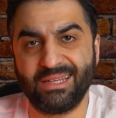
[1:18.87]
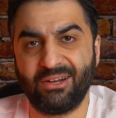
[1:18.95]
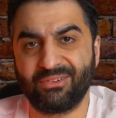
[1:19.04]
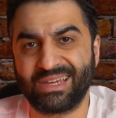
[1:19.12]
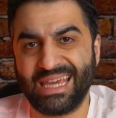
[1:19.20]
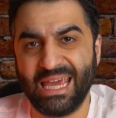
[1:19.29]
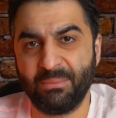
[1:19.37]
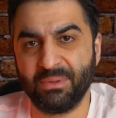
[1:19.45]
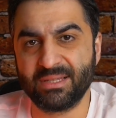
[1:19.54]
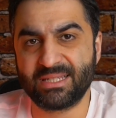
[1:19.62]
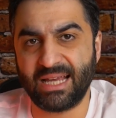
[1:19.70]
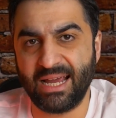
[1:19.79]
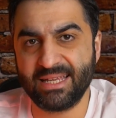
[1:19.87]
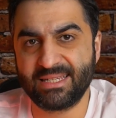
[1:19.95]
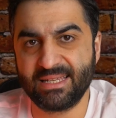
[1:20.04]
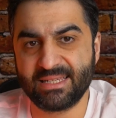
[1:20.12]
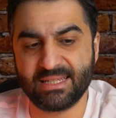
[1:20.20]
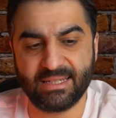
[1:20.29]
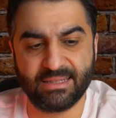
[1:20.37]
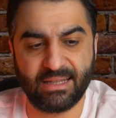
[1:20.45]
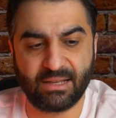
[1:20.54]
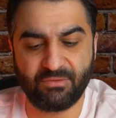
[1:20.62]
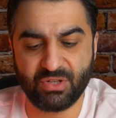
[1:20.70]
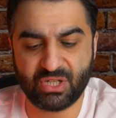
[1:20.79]
you know, cable sizes and
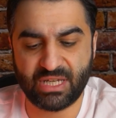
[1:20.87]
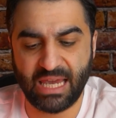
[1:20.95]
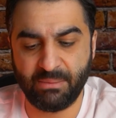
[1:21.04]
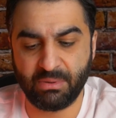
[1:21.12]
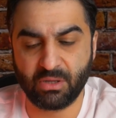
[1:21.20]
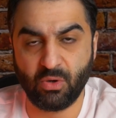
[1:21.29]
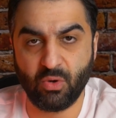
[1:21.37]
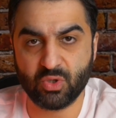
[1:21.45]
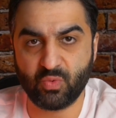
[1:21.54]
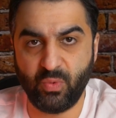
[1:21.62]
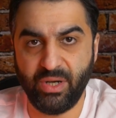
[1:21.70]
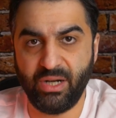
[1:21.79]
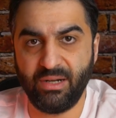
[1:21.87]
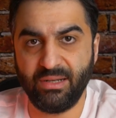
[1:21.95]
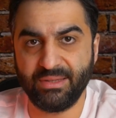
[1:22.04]
like which cable goes where.